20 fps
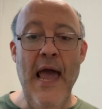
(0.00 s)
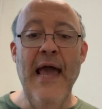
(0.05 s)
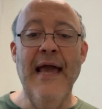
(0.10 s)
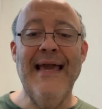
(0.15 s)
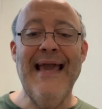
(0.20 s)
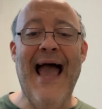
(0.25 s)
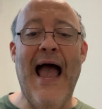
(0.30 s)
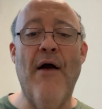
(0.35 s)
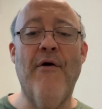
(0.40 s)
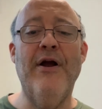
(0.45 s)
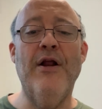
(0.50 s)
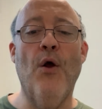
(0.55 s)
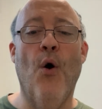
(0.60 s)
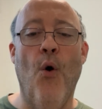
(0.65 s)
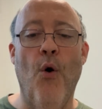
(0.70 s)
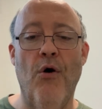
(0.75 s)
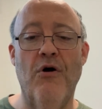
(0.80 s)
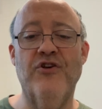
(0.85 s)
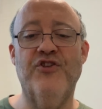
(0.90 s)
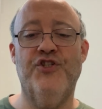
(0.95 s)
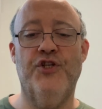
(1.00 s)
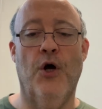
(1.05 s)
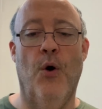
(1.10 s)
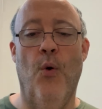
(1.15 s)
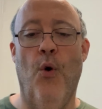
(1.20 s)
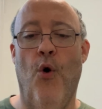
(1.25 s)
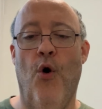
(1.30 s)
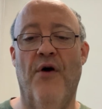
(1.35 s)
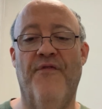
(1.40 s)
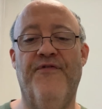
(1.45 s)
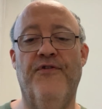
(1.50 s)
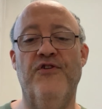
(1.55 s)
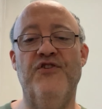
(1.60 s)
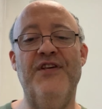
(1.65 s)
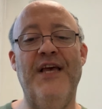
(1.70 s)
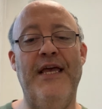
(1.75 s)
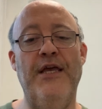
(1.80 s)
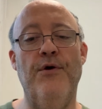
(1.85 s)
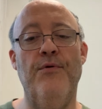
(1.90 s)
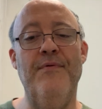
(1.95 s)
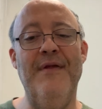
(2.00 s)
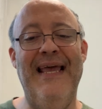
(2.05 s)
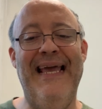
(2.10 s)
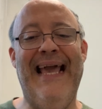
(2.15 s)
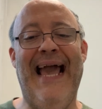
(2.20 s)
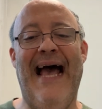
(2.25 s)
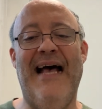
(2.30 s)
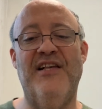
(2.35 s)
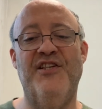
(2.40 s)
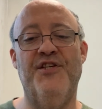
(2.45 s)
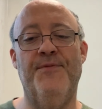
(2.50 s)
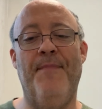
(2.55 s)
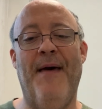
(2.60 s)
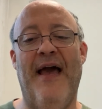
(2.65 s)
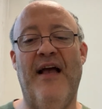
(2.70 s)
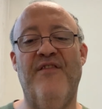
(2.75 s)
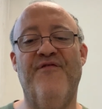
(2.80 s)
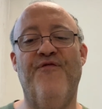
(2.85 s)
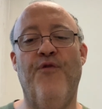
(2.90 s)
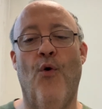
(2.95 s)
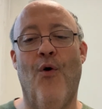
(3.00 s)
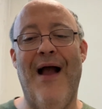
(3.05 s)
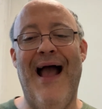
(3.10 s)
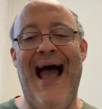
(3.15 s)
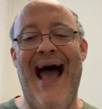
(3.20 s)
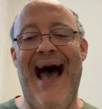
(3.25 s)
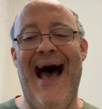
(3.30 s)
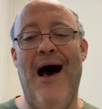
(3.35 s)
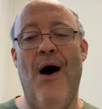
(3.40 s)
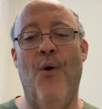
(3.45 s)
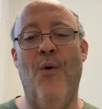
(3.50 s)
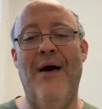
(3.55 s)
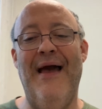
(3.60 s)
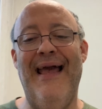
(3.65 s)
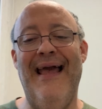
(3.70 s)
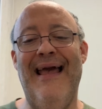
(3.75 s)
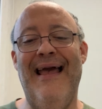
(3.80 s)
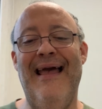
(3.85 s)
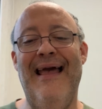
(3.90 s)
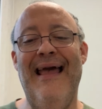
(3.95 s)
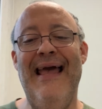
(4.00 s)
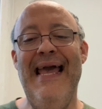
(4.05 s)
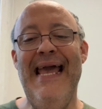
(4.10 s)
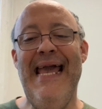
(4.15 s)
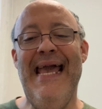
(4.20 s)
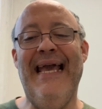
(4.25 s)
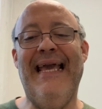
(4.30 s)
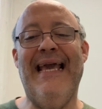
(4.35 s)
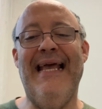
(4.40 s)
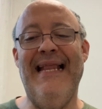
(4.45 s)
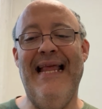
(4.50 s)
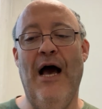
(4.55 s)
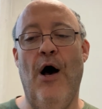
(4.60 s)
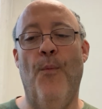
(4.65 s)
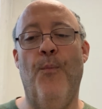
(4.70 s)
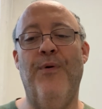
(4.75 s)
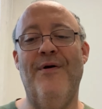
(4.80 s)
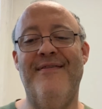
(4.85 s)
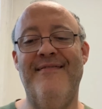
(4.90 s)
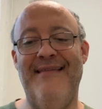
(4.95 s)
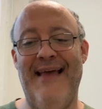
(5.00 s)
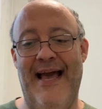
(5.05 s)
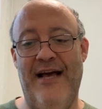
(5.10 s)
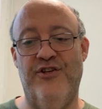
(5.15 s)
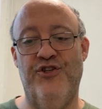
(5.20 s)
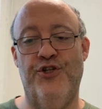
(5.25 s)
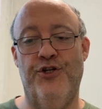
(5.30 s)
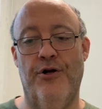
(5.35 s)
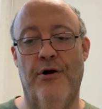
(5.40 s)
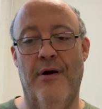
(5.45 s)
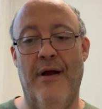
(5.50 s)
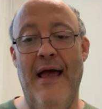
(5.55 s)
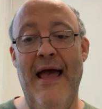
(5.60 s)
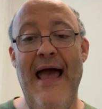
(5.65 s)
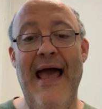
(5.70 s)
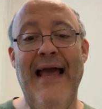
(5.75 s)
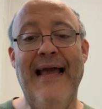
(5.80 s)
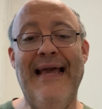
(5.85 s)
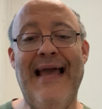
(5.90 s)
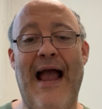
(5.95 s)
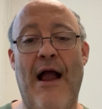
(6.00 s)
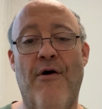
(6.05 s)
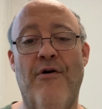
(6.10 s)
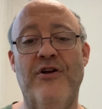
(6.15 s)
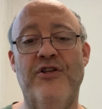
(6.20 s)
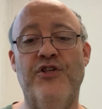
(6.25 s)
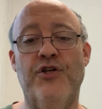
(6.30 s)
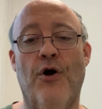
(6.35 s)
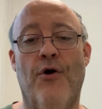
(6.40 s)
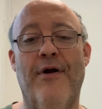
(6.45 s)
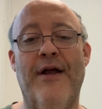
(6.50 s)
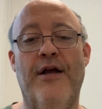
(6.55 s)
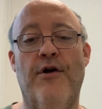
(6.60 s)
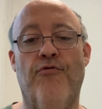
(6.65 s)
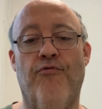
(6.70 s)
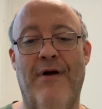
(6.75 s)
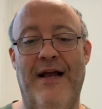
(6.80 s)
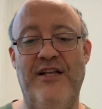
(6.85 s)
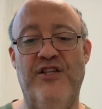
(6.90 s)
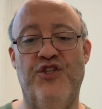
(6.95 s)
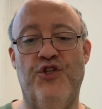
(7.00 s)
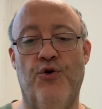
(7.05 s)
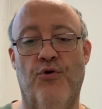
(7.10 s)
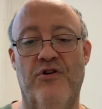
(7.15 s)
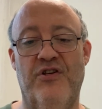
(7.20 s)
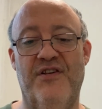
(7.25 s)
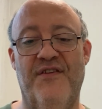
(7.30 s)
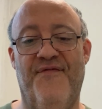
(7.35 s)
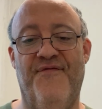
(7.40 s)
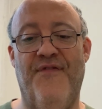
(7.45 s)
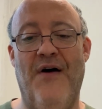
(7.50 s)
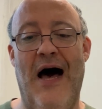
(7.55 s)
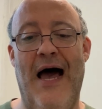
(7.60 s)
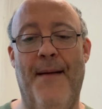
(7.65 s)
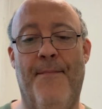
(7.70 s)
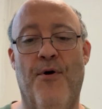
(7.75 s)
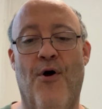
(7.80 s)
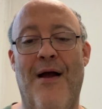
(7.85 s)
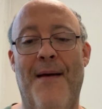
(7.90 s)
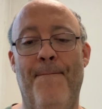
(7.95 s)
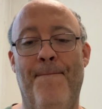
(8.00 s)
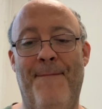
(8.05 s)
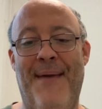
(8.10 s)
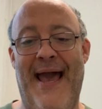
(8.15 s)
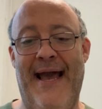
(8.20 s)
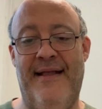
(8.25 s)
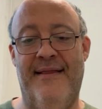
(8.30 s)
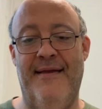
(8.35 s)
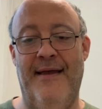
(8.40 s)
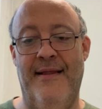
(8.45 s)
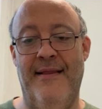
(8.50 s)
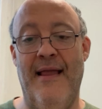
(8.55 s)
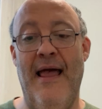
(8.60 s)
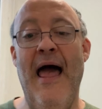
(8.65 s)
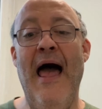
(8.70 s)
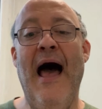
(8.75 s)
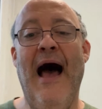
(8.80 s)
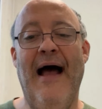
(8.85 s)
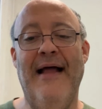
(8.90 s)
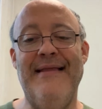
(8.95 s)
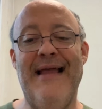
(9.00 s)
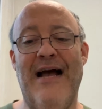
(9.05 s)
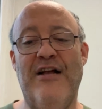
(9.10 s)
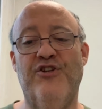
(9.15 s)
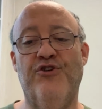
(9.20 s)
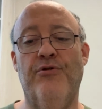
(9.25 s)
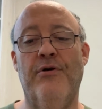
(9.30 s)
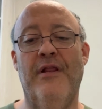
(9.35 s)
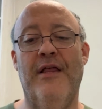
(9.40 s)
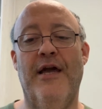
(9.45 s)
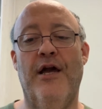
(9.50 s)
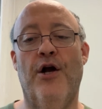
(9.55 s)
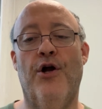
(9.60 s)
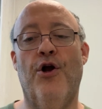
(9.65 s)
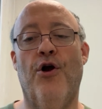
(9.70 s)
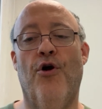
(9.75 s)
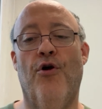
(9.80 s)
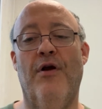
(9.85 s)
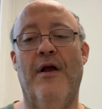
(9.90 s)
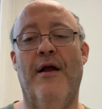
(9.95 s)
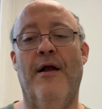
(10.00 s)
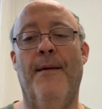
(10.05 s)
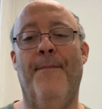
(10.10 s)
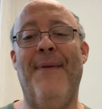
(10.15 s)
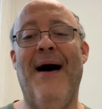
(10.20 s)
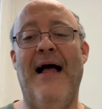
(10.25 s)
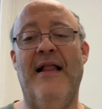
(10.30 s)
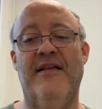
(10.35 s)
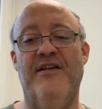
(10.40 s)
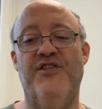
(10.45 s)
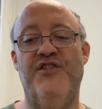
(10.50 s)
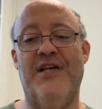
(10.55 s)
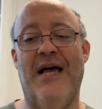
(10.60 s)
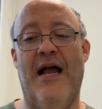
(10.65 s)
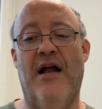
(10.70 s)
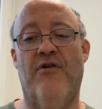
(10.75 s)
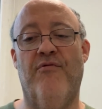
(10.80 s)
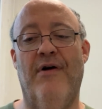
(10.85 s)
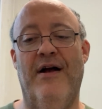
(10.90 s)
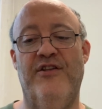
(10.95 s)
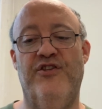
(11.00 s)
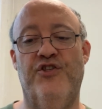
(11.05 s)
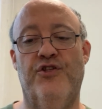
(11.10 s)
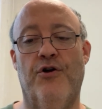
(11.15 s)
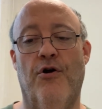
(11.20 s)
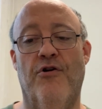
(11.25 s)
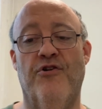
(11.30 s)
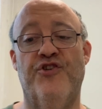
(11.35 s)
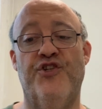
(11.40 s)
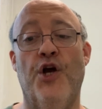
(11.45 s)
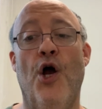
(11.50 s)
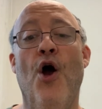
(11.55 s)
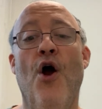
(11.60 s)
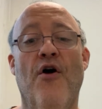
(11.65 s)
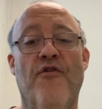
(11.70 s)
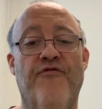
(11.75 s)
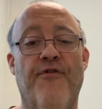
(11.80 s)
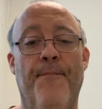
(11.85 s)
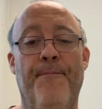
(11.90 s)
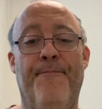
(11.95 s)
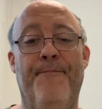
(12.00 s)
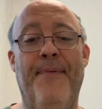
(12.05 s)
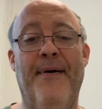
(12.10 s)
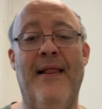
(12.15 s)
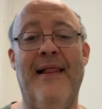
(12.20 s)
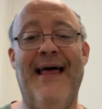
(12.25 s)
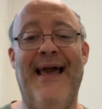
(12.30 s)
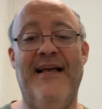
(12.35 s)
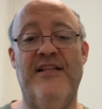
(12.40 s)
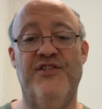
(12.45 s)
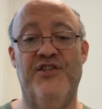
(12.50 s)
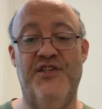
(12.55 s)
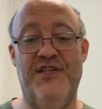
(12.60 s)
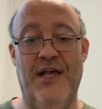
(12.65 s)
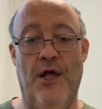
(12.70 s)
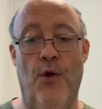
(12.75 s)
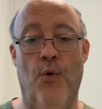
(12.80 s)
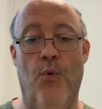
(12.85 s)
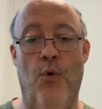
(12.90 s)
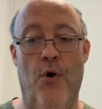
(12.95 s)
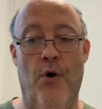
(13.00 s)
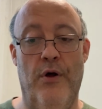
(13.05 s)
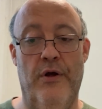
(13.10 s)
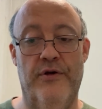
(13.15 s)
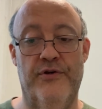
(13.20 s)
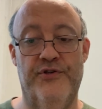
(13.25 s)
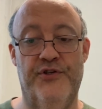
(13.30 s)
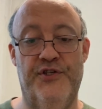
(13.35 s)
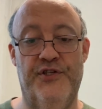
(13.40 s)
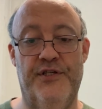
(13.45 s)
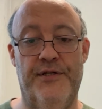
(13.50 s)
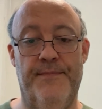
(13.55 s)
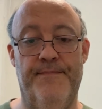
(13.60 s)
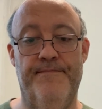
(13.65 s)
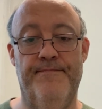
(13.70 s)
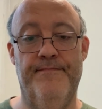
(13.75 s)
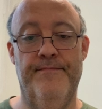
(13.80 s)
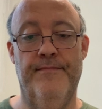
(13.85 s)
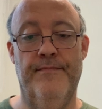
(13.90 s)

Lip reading: Carrot also offers a unique aspect for how it can help with texture. Carrots are a great source of fiber and pectin, a naturally occurring polysaccharide starch from plant cell walls.